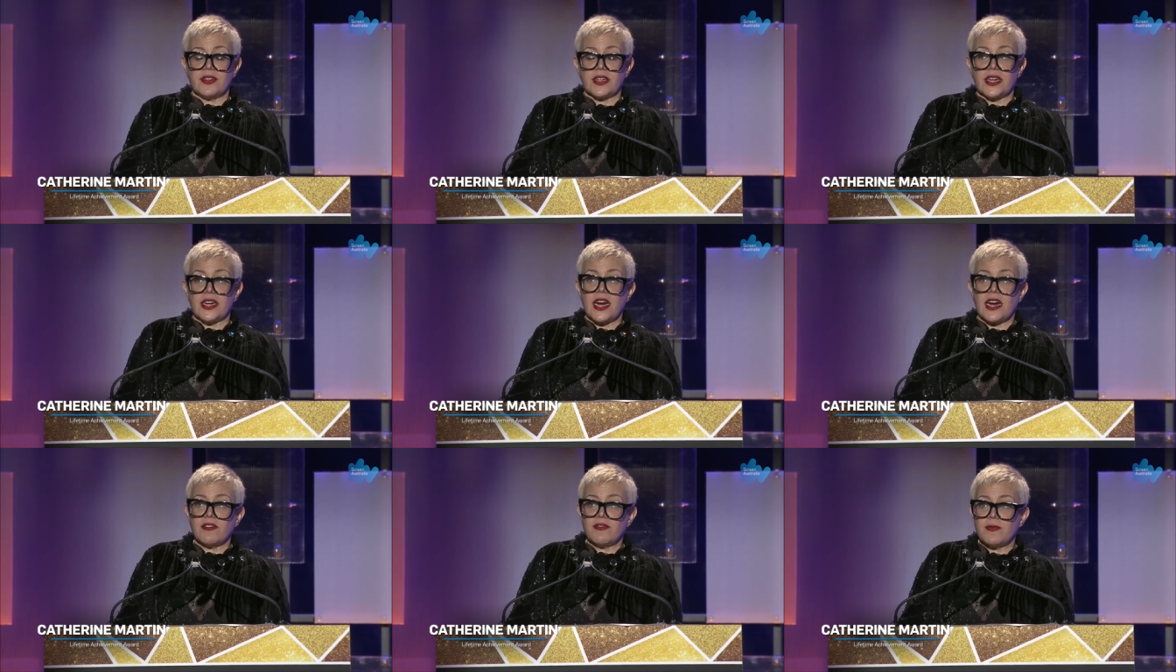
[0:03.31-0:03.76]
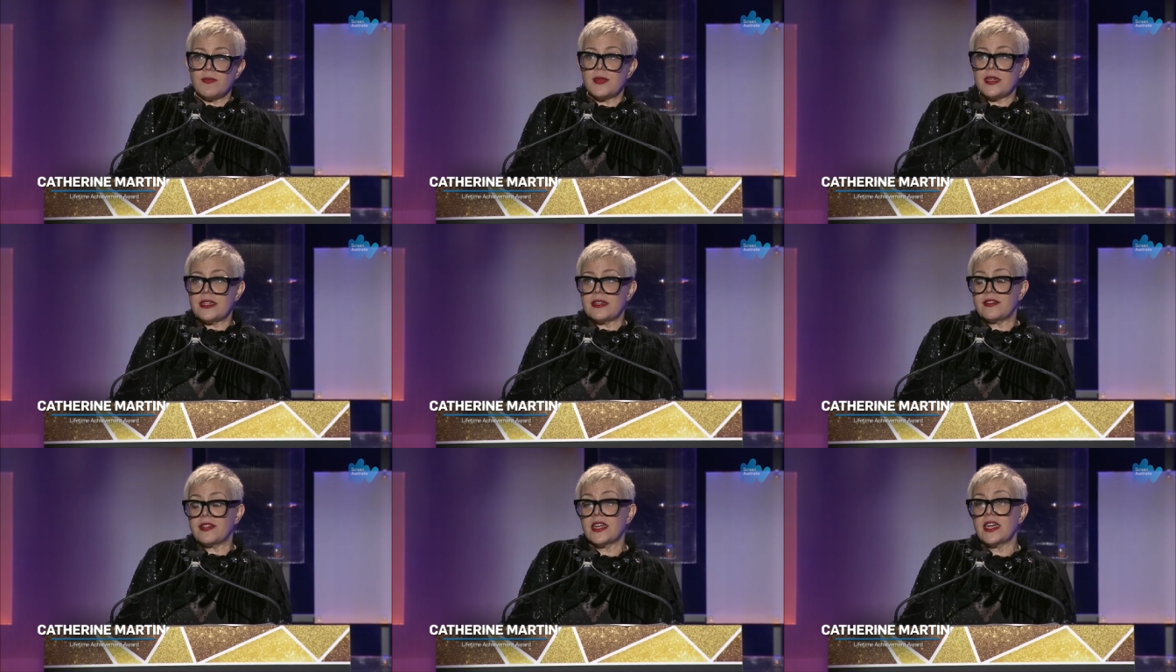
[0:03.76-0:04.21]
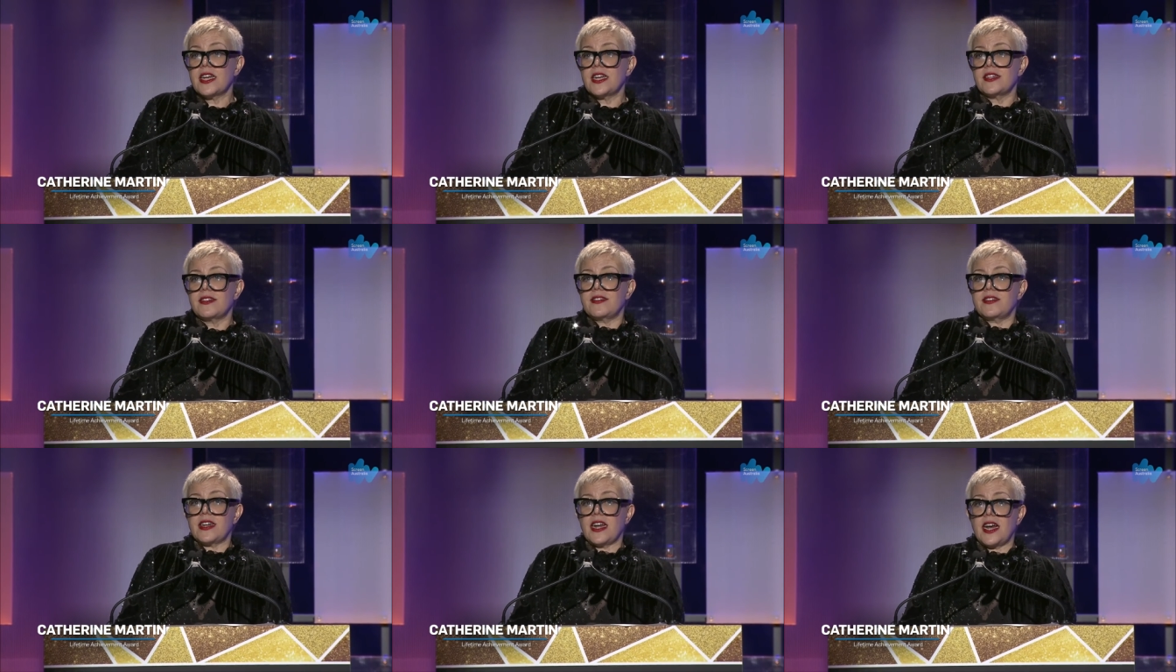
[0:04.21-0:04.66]
the government
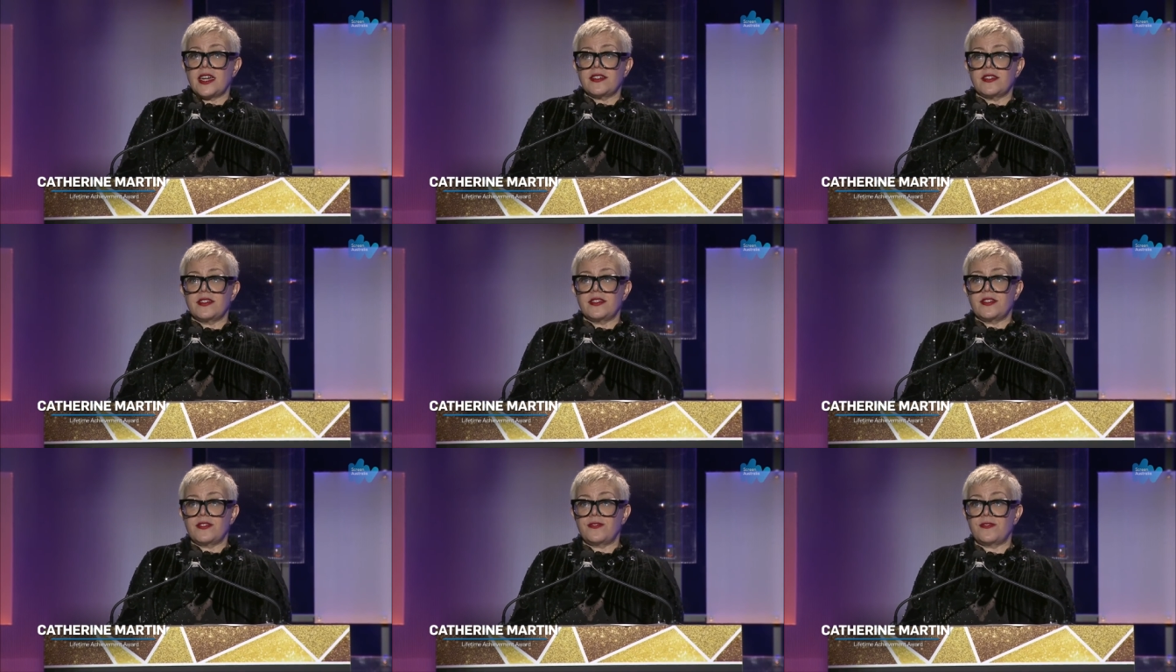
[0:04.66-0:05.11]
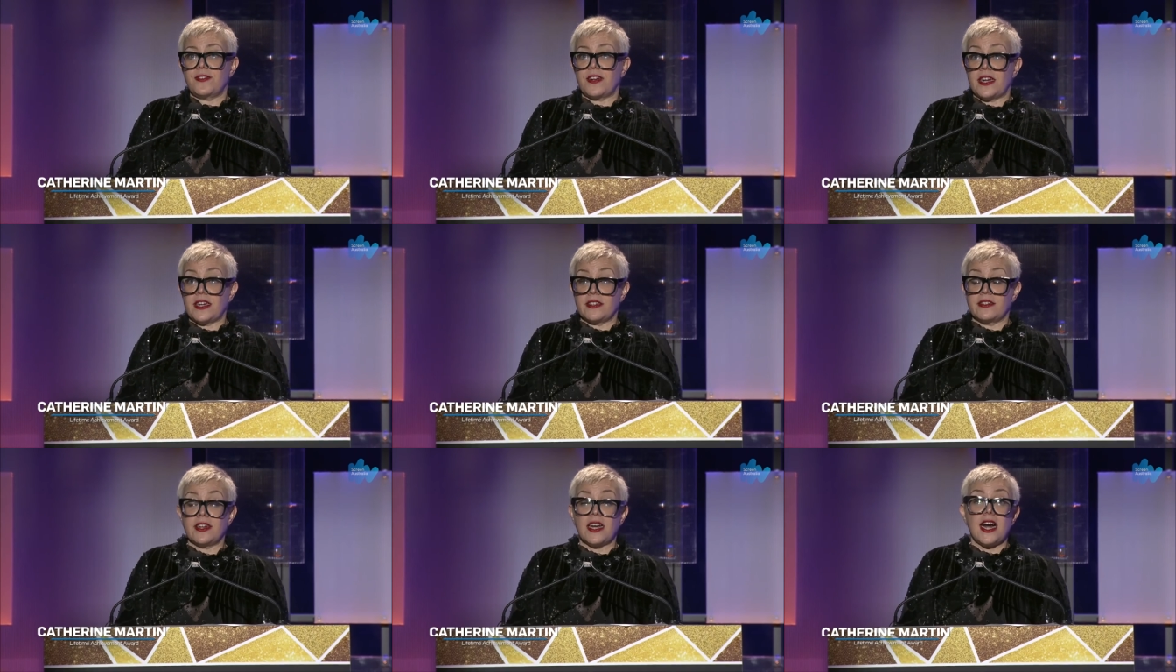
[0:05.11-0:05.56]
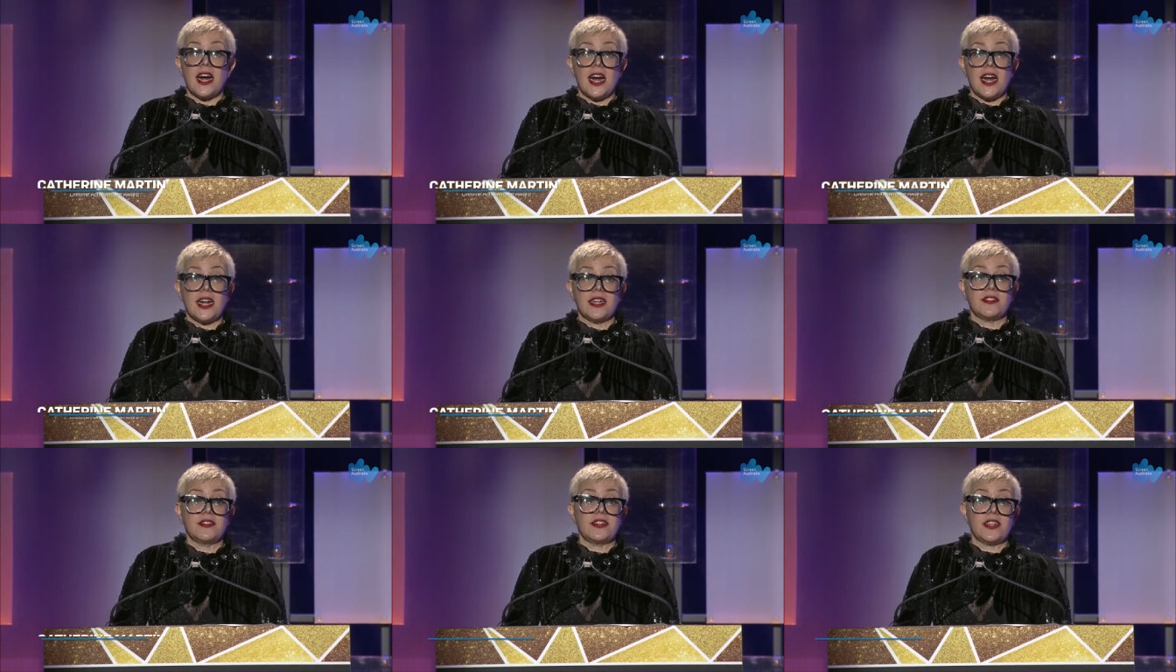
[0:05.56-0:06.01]
started to fund
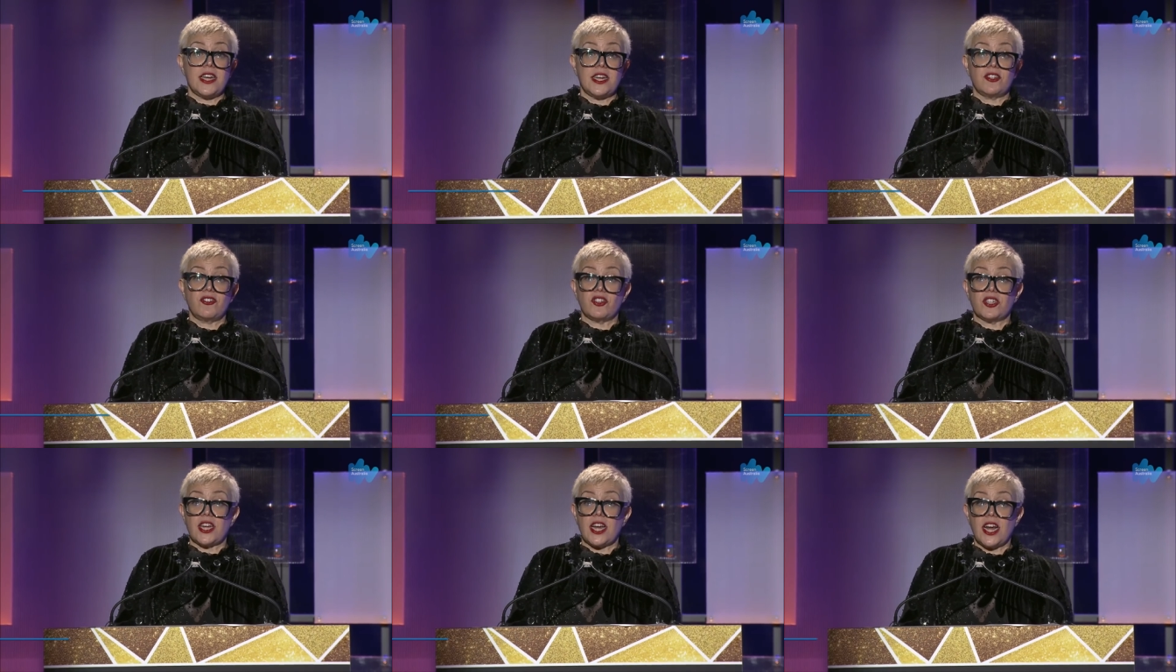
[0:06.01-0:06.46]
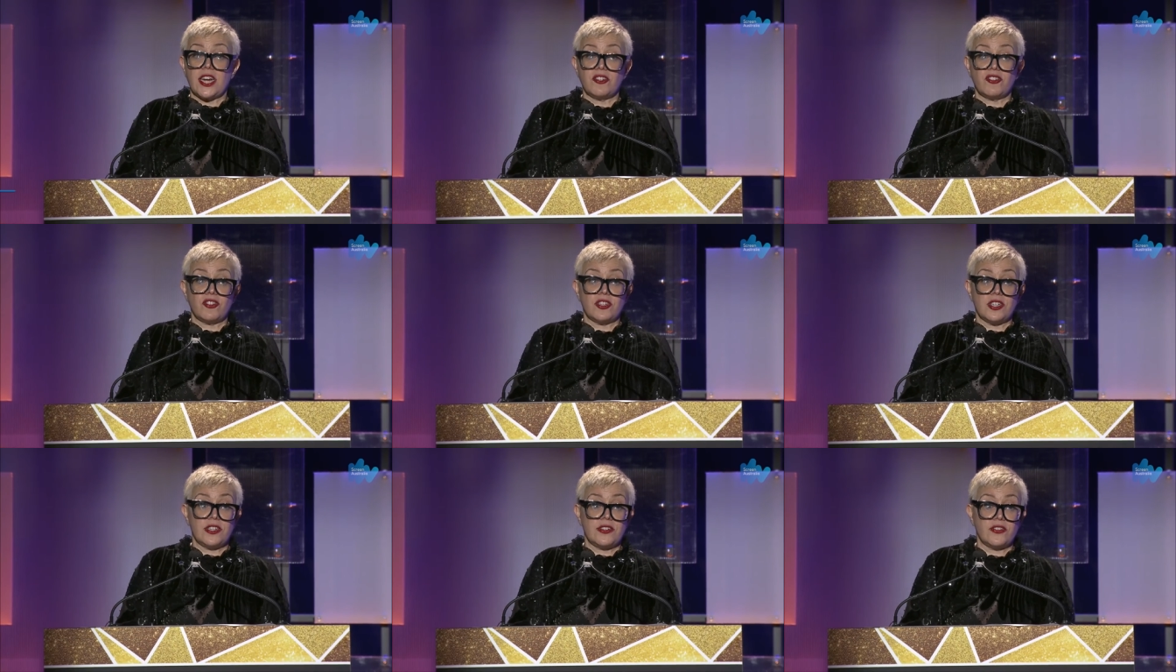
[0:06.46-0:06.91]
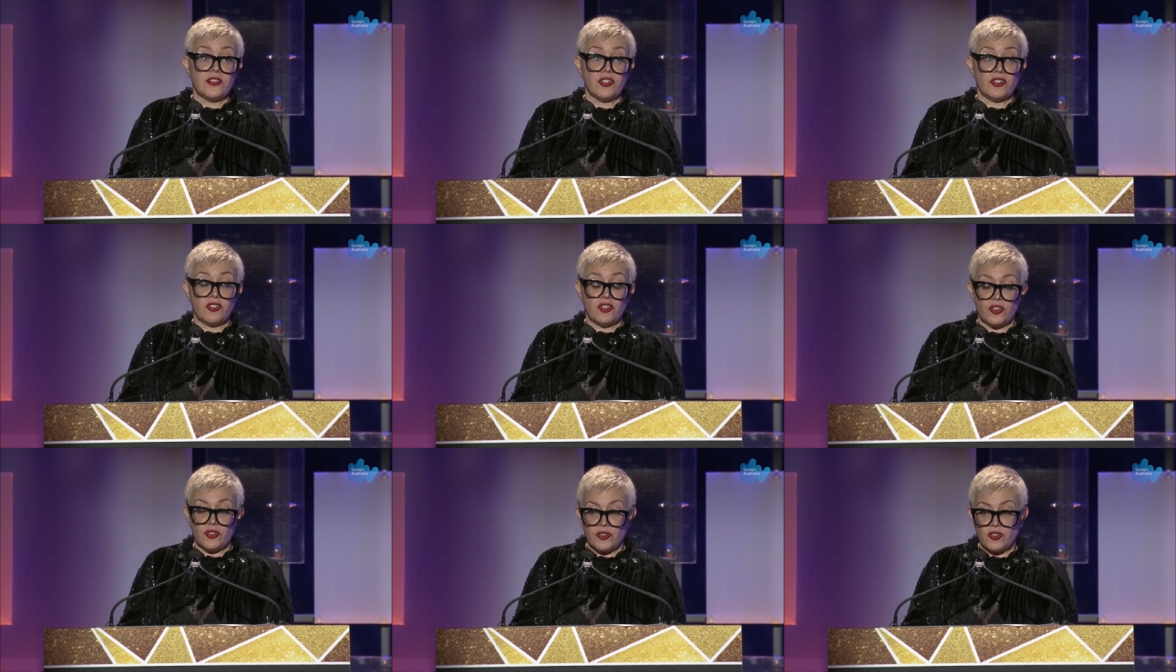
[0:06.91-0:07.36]
arts education
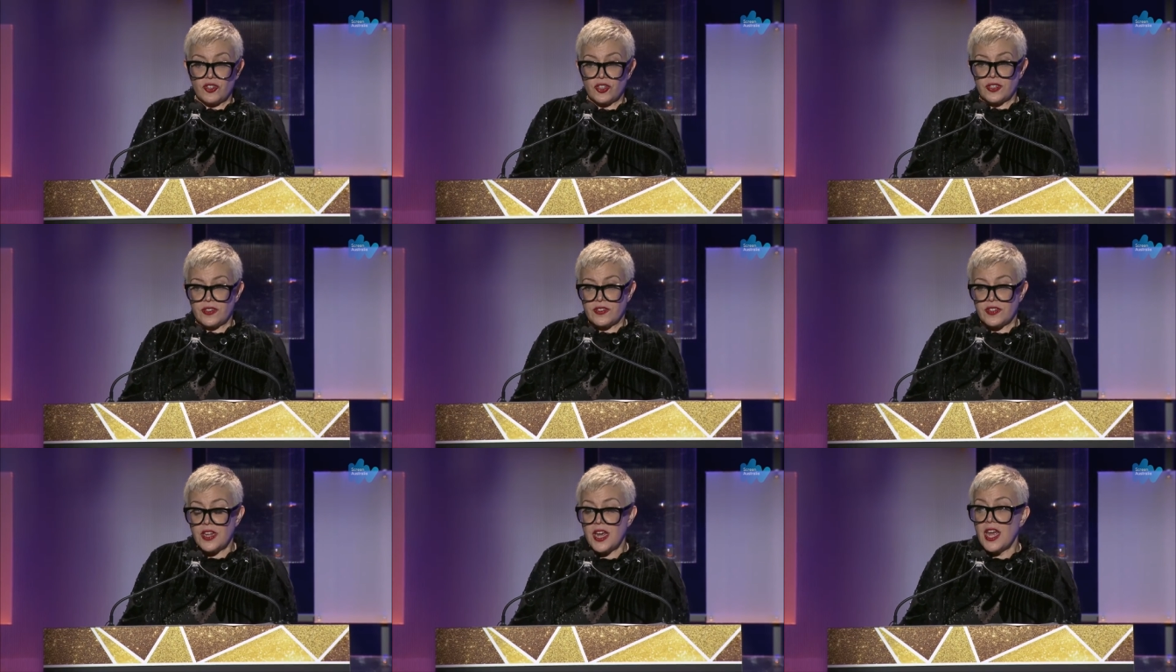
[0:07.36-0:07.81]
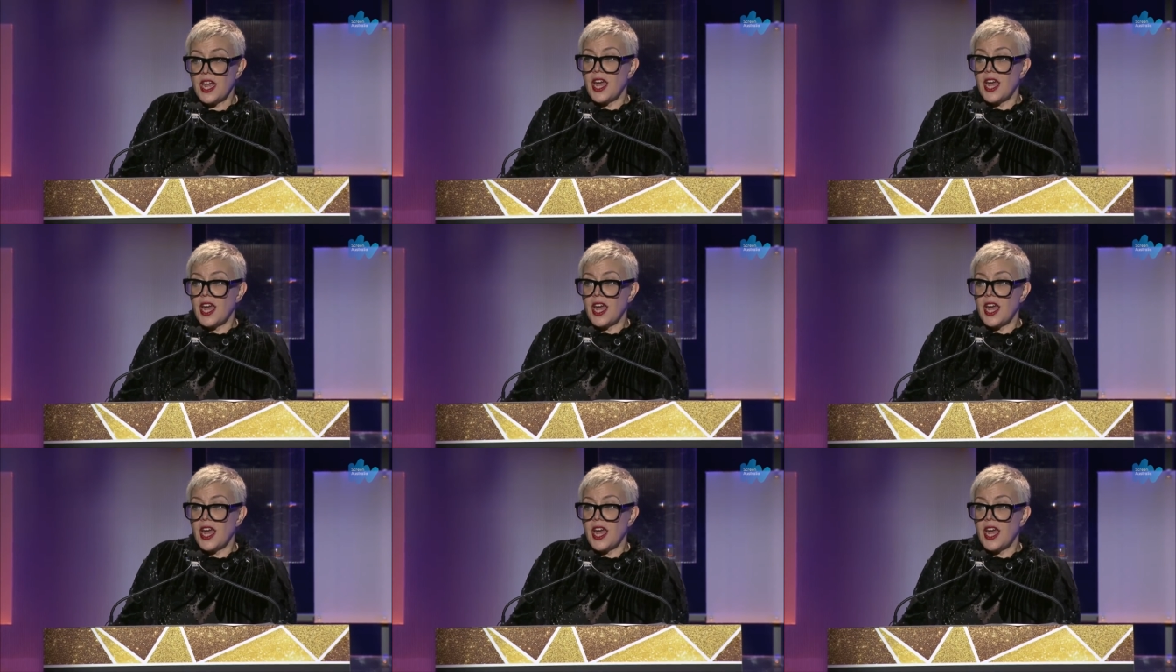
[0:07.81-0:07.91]
institutions